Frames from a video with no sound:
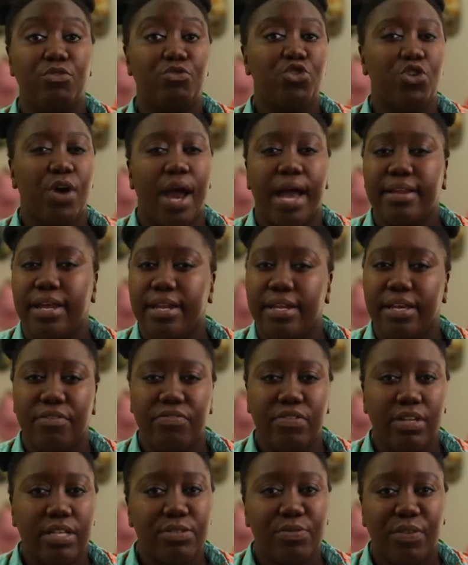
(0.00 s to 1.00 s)
you've tried any
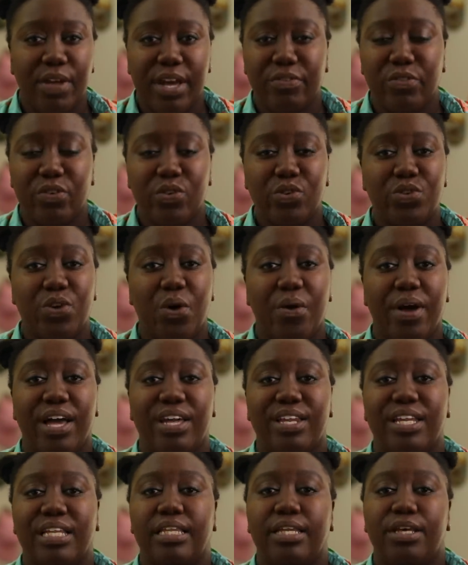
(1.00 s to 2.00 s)
of these flavors, go
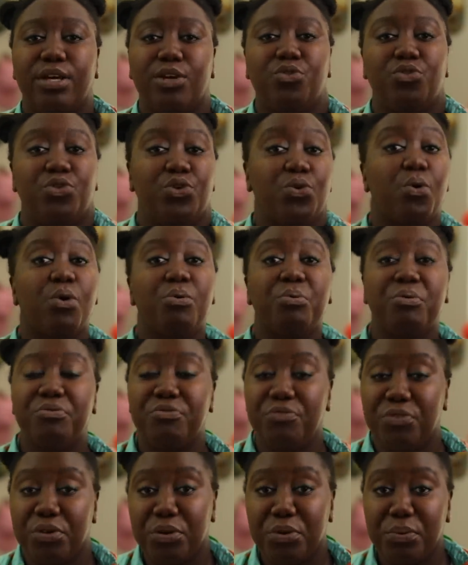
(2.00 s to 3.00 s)
ahead and leave your
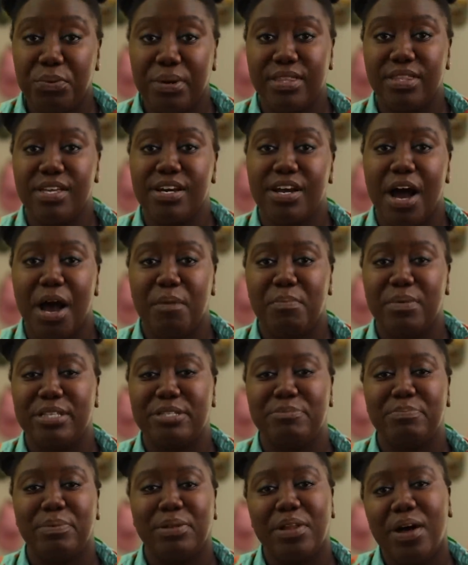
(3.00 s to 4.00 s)
review in the
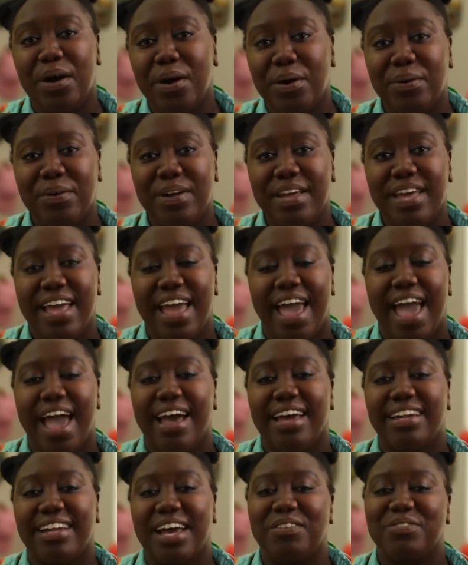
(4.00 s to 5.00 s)
comments below,
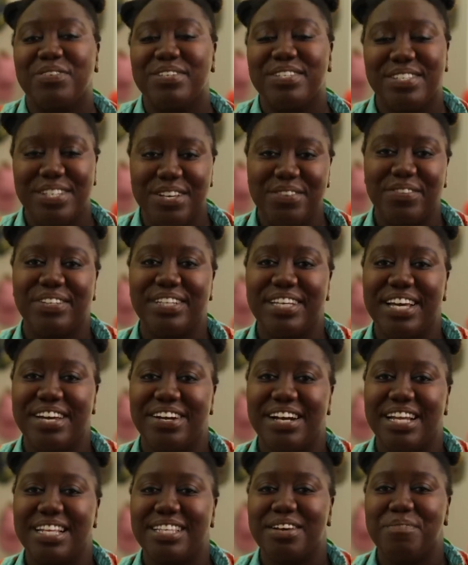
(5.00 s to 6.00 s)
and I will see you on the
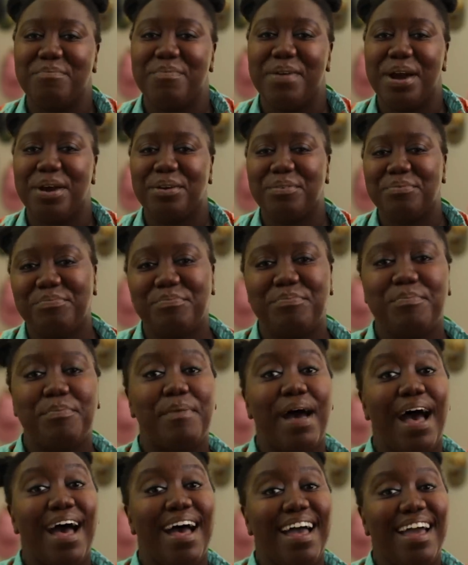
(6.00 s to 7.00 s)
internet somewhere.
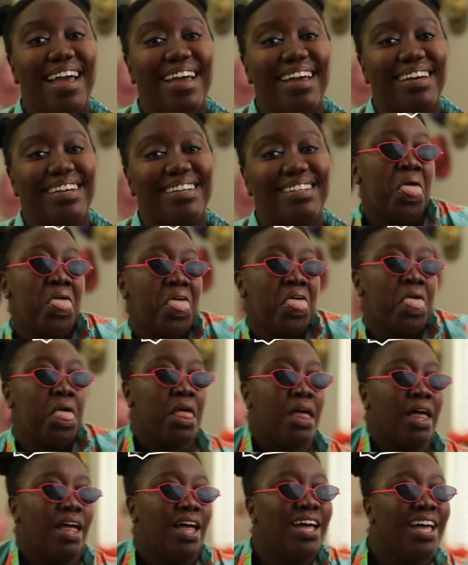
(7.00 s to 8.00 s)
Bye!
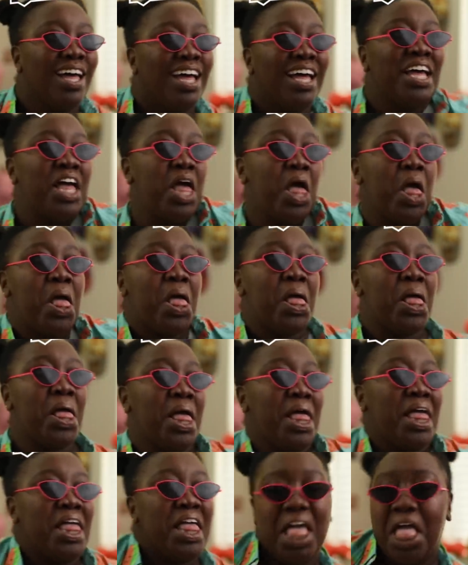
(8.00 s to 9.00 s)
get to it
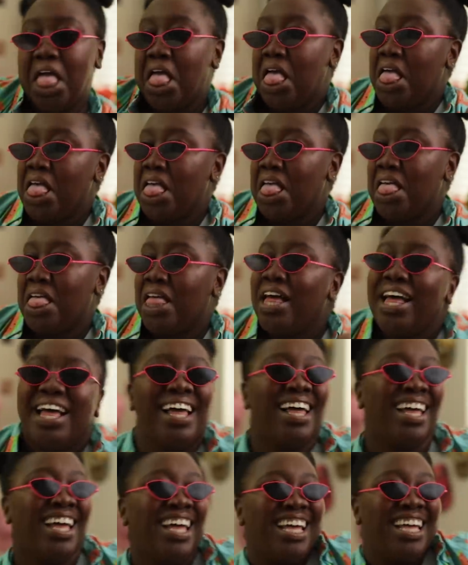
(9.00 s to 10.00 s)
sound like a thunder
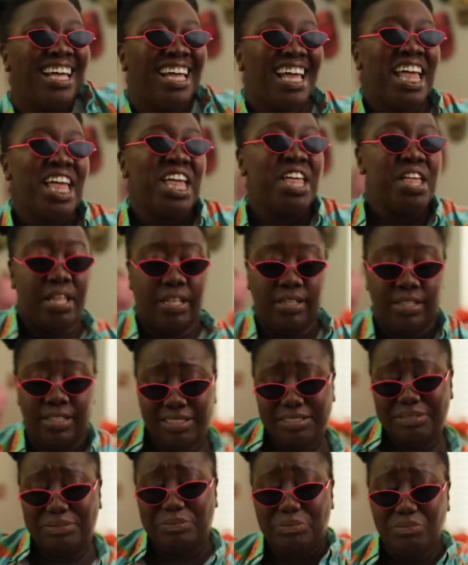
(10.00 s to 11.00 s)
rocket, yeah. I still
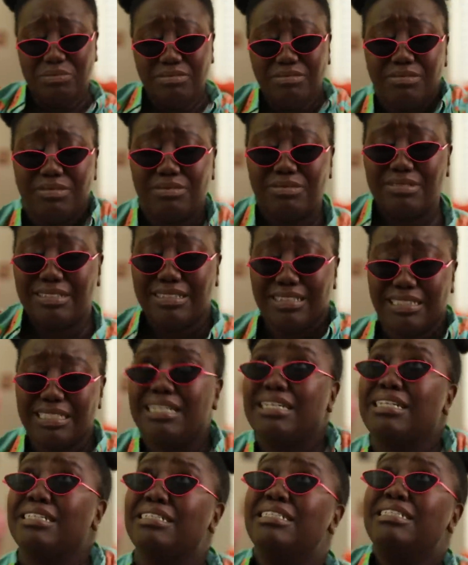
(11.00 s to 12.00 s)
love my baby even
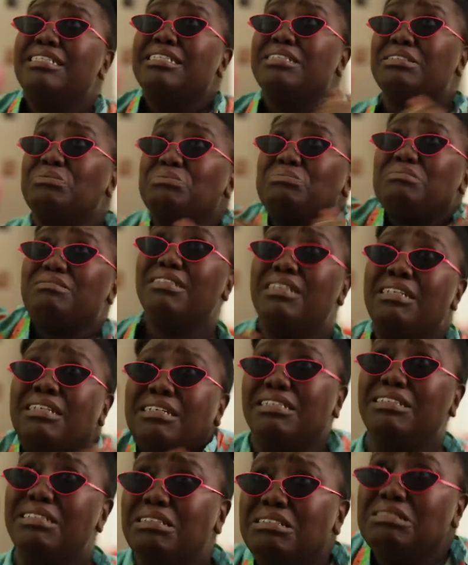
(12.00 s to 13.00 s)
when it's toxic.
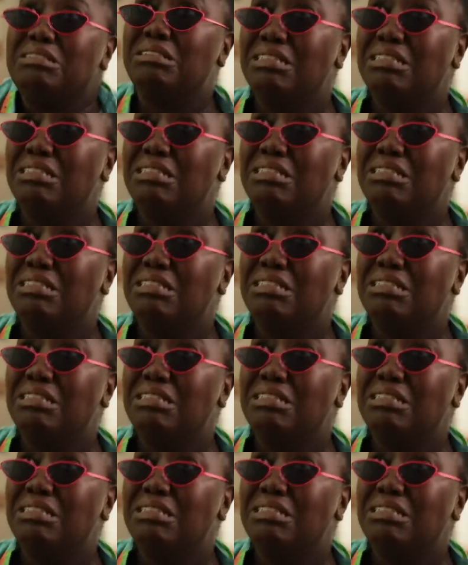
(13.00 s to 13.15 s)
Crazy like she